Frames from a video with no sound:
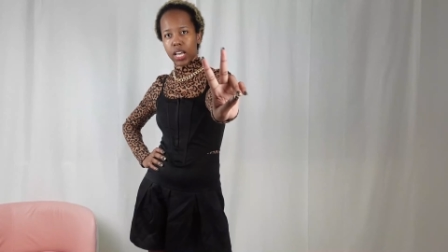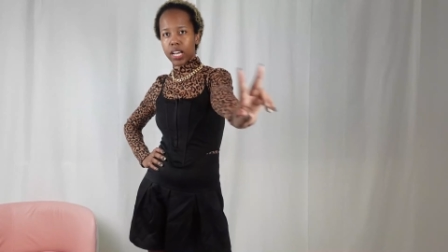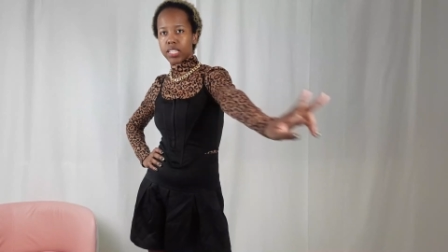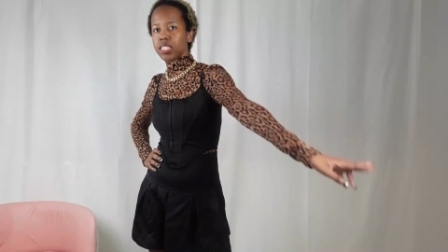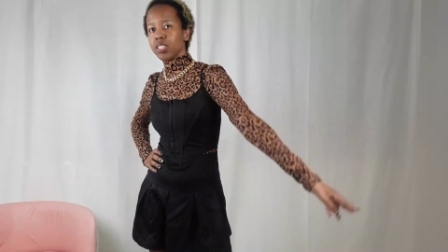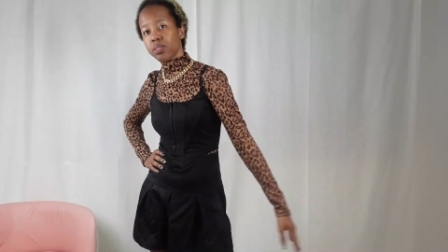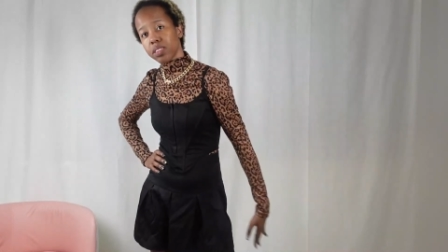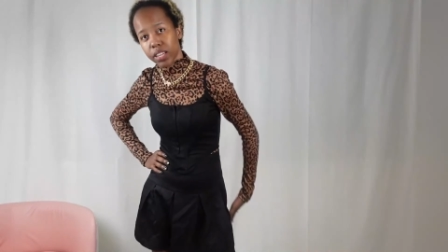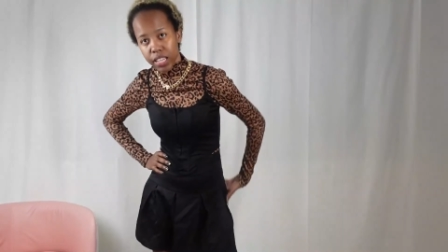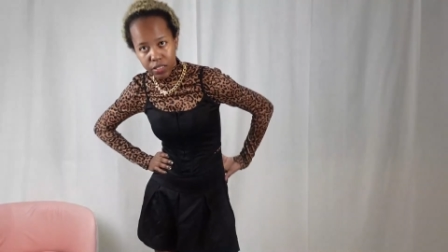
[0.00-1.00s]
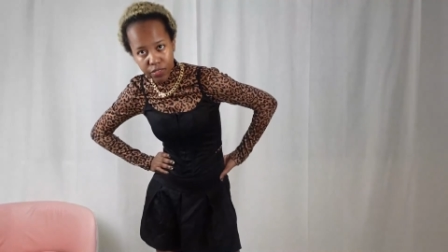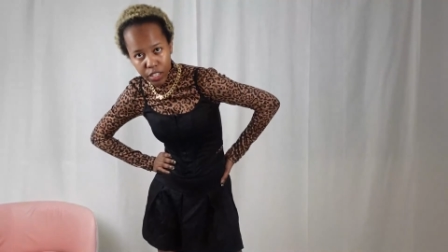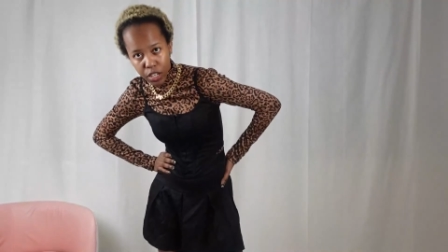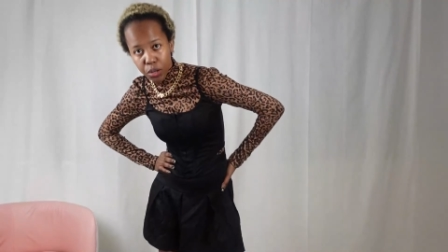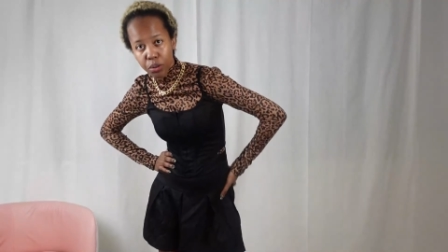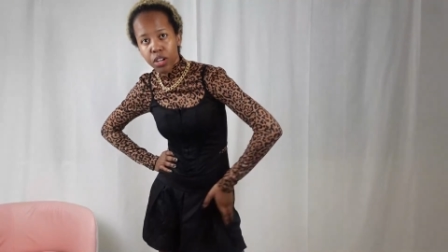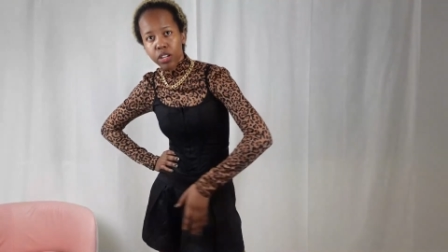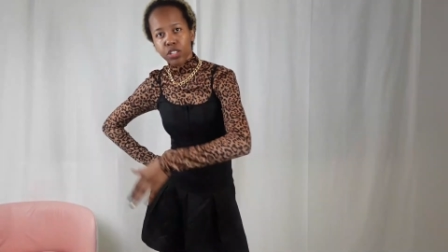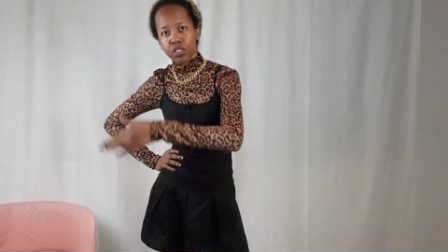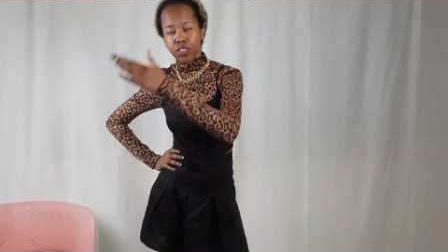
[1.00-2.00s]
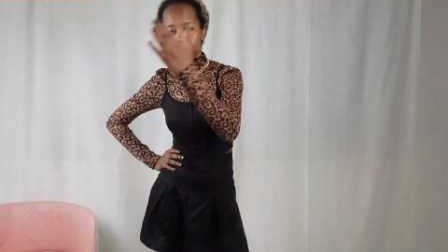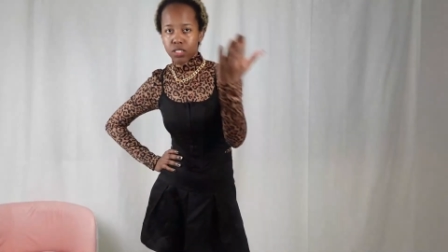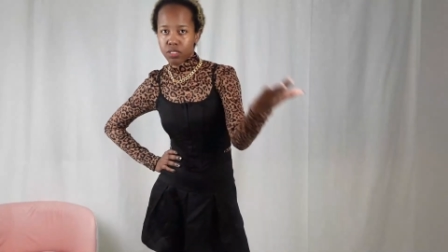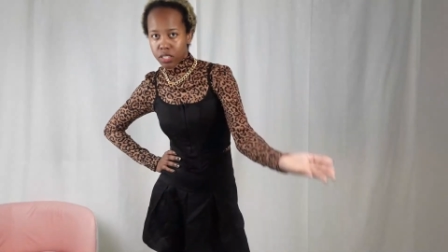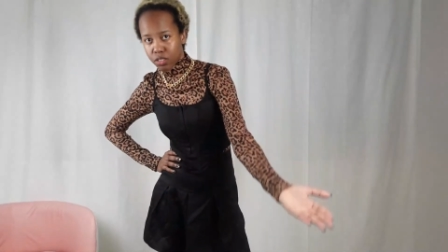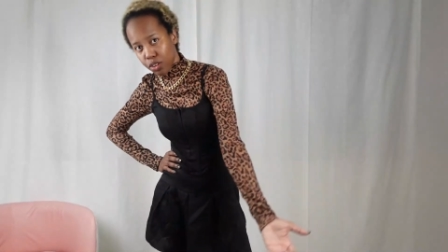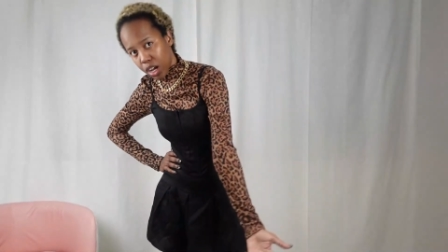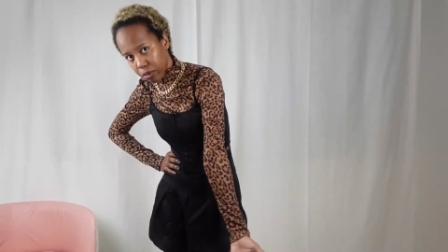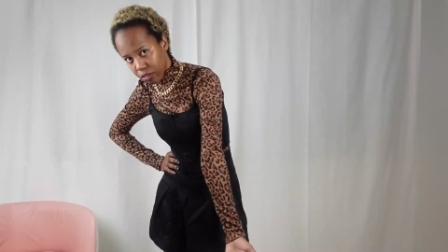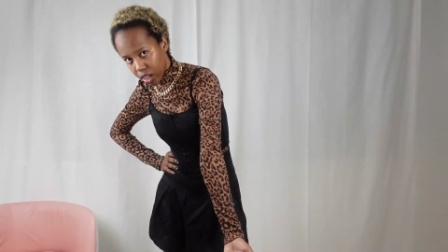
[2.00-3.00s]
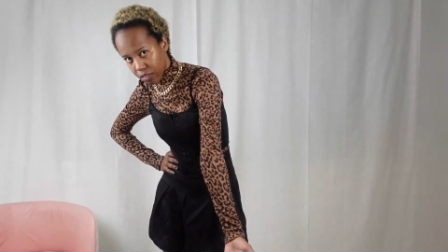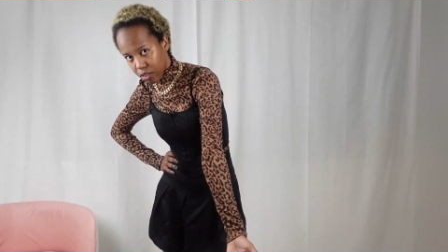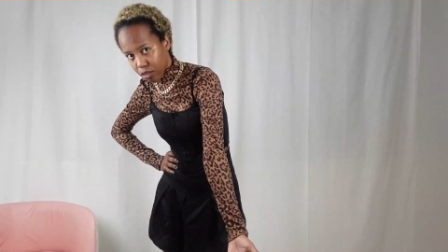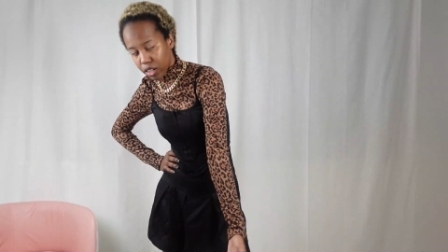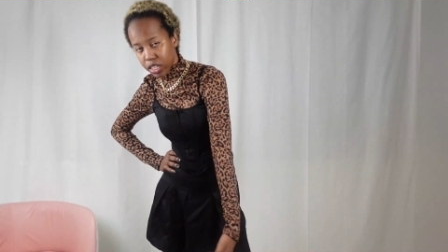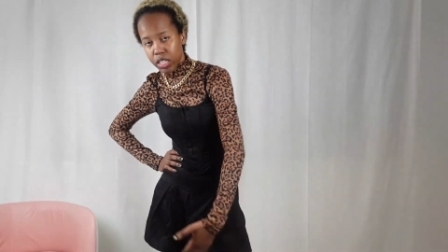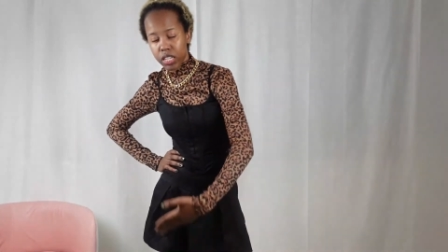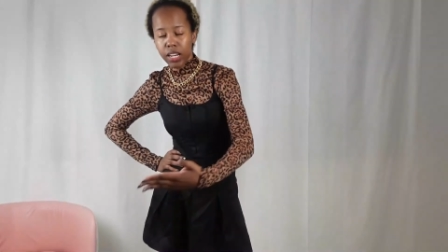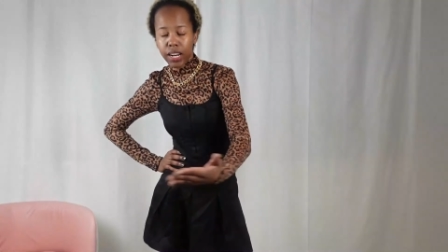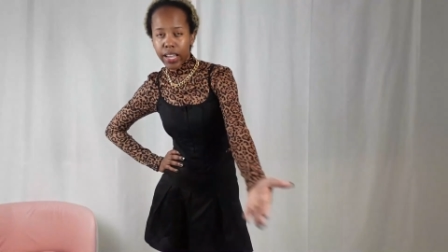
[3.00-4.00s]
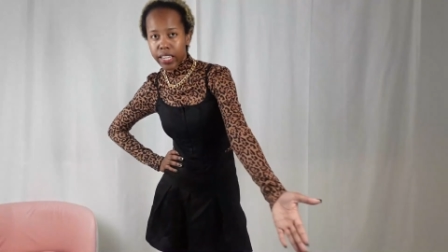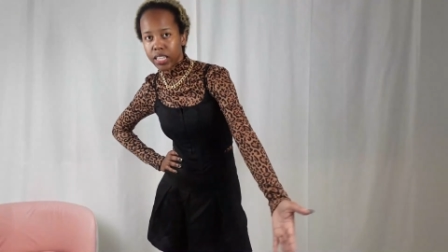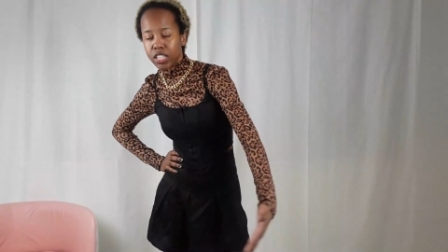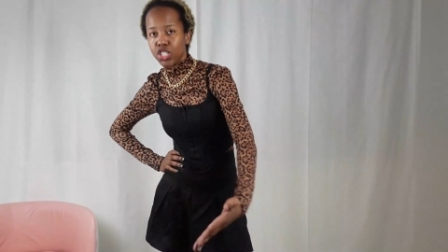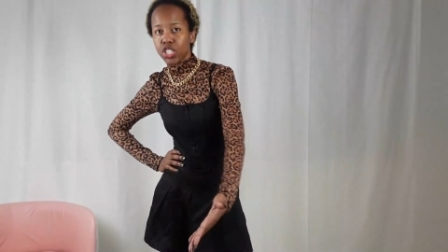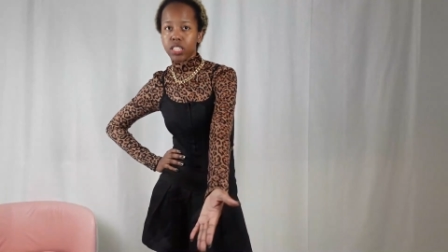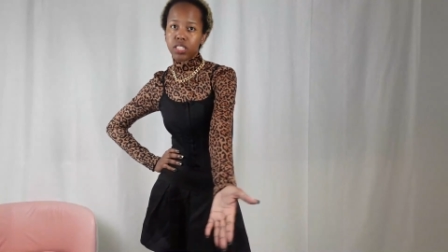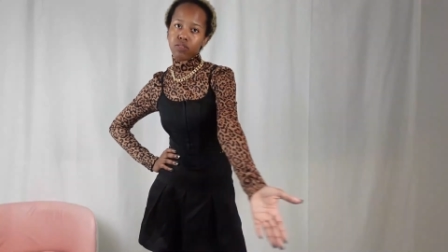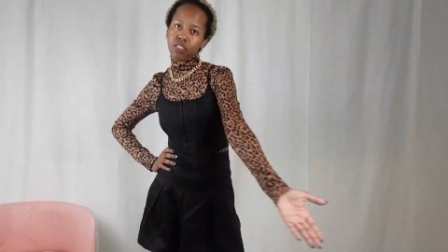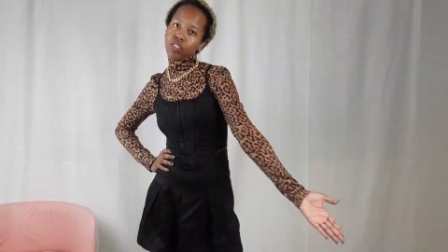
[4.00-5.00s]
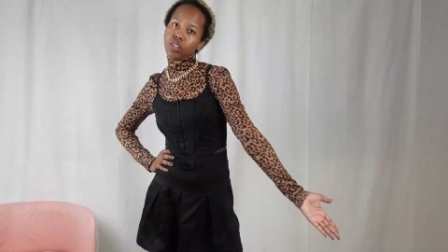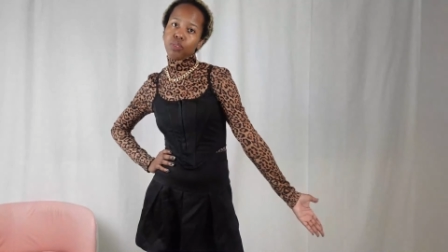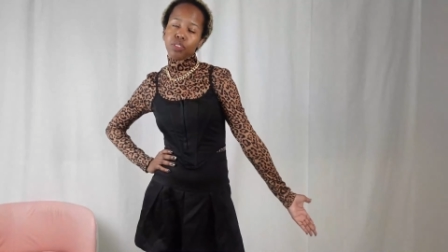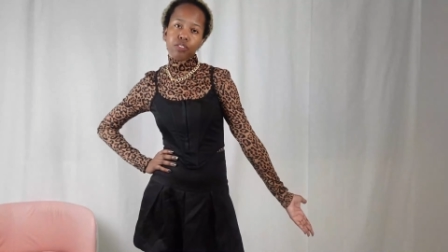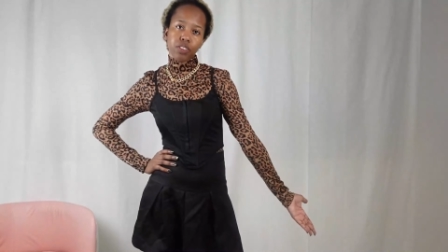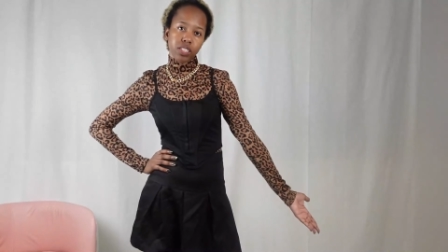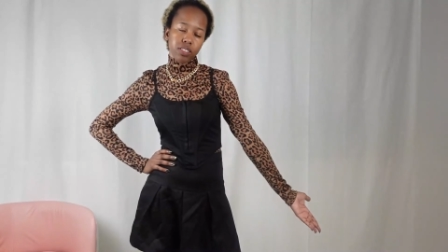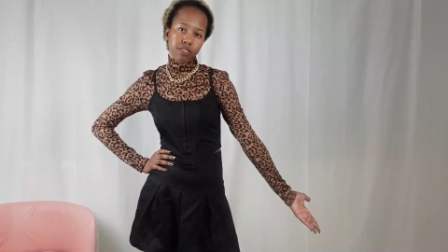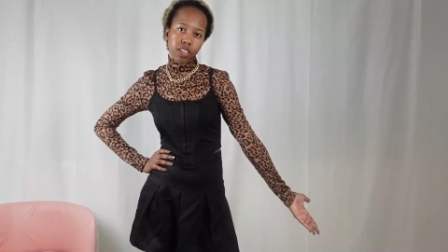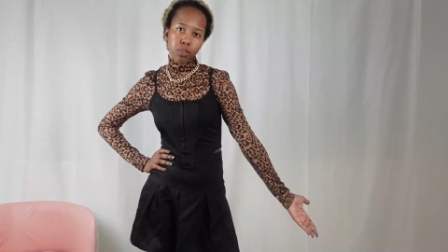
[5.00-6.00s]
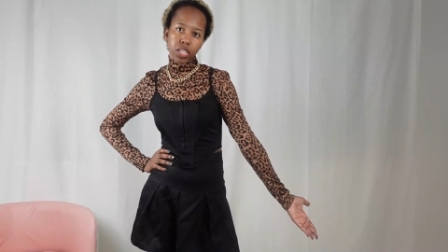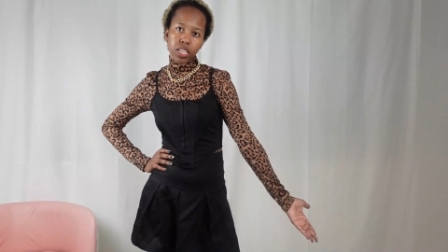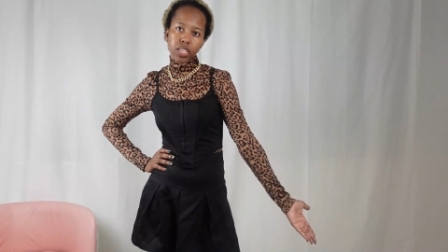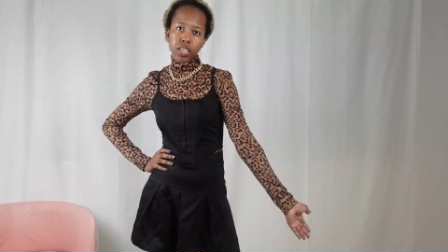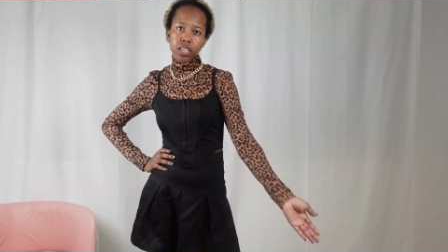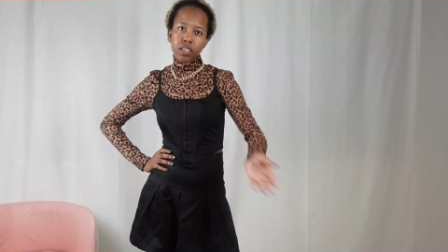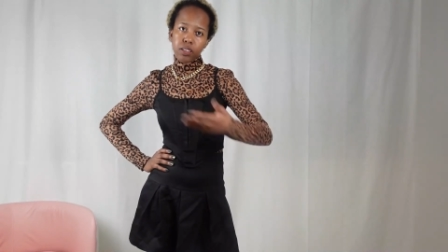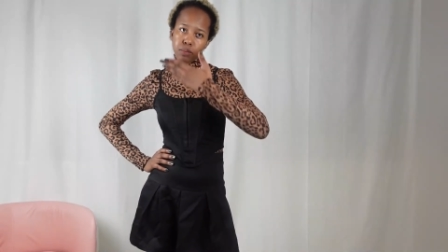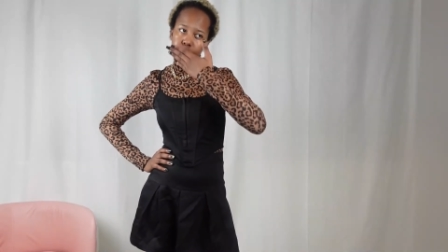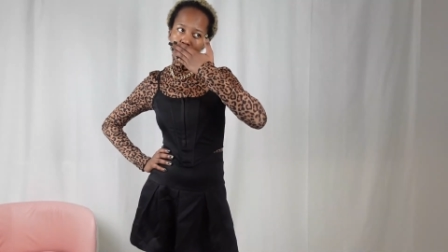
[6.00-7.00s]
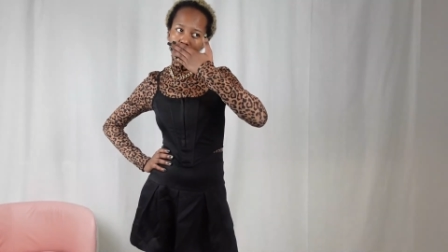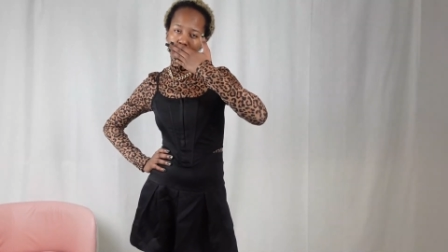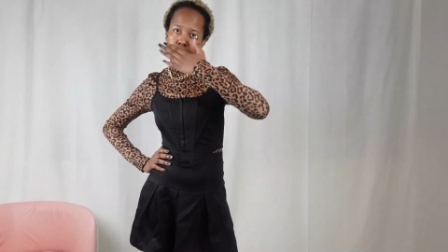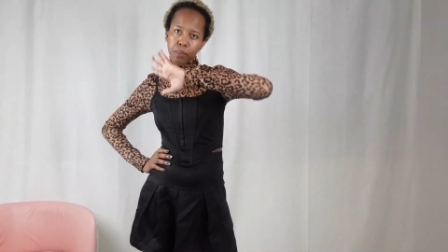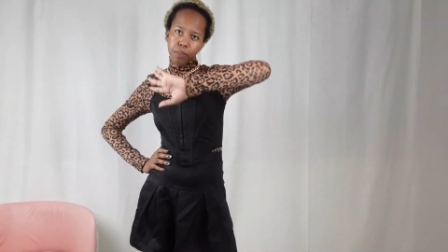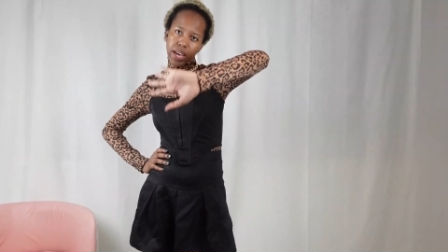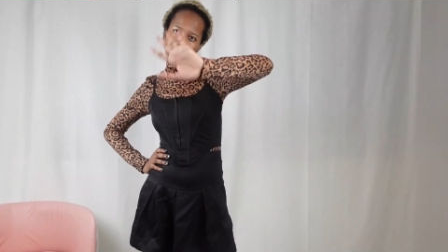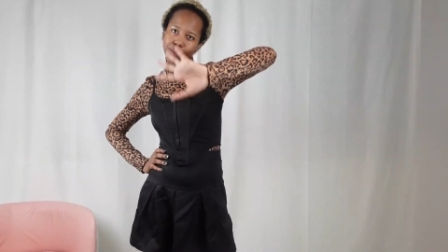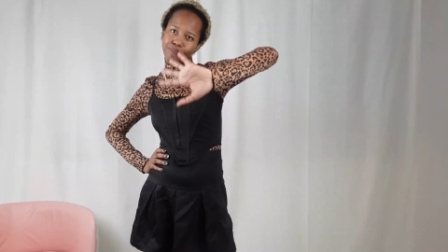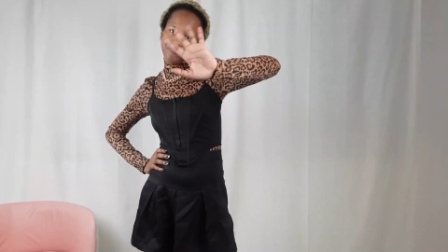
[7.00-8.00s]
Uh, see you in the next video. Don't forget to subscribe if you haven't already. Like and share this video with your friends and family. Bye.